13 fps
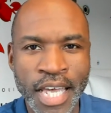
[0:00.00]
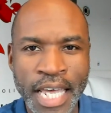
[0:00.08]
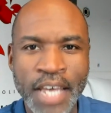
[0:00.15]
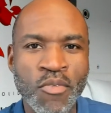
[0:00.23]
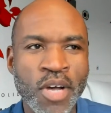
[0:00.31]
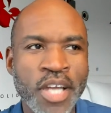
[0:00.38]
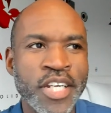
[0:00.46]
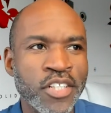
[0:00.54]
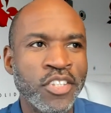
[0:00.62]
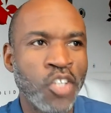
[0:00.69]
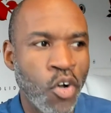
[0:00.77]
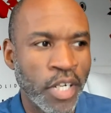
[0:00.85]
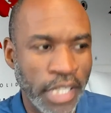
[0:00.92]
And while you're
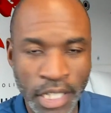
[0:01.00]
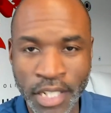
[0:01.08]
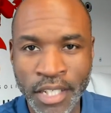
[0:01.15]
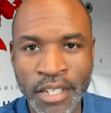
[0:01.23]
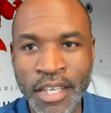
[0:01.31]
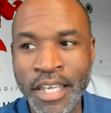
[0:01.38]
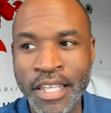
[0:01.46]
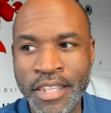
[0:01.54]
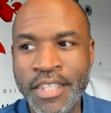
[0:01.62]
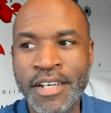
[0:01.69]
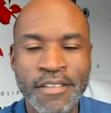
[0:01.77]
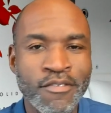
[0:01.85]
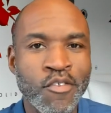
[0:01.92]
talking,
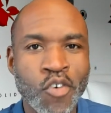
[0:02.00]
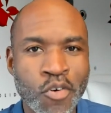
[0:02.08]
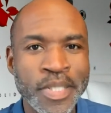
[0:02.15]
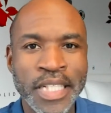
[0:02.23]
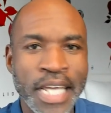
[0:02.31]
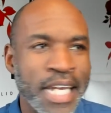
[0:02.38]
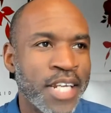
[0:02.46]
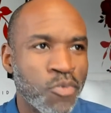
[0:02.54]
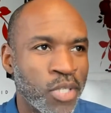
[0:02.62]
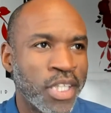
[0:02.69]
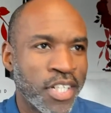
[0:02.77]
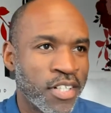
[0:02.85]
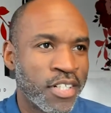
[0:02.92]
they're formulating
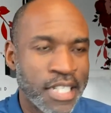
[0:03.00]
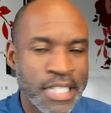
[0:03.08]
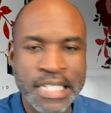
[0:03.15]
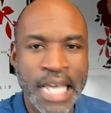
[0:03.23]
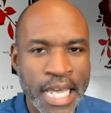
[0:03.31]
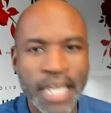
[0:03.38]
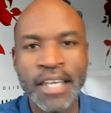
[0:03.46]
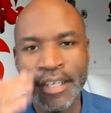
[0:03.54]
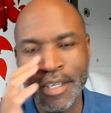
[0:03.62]
what they're going to say.